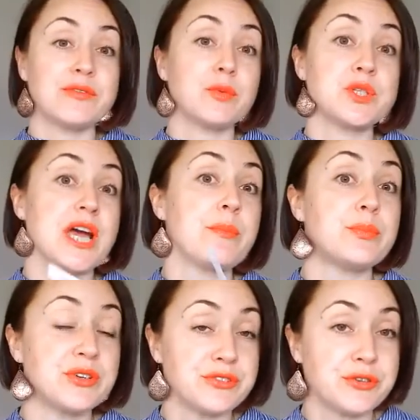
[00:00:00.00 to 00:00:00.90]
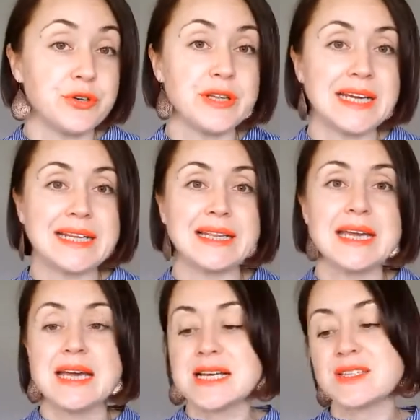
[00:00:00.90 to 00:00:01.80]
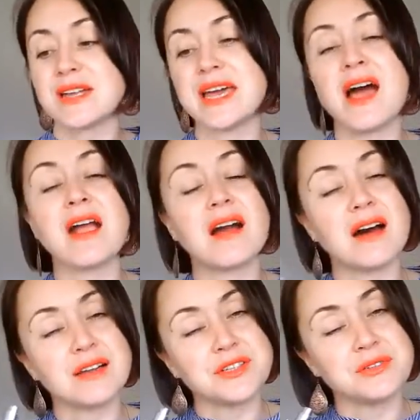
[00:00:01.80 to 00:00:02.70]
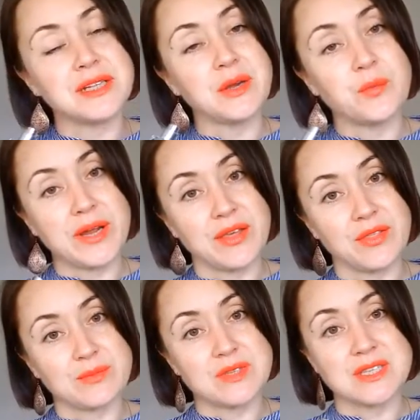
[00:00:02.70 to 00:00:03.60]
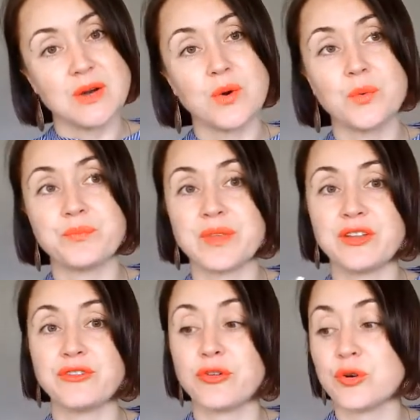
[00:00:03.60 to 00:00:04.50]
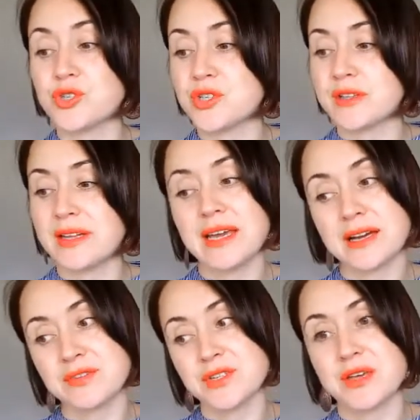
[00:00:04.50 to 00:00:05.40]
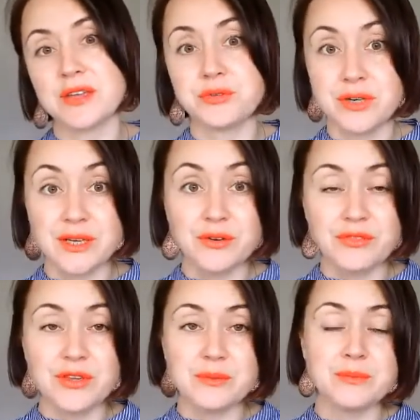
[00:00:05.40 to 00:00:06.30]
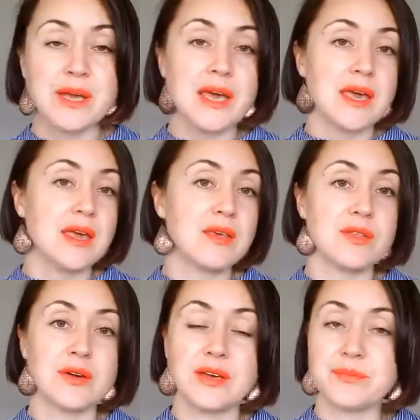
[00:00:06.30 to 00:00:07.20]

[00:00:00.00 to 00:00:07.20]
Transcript: which I prefer lately, so that I can't really wear them. So unfortunately I have to get rid of them, either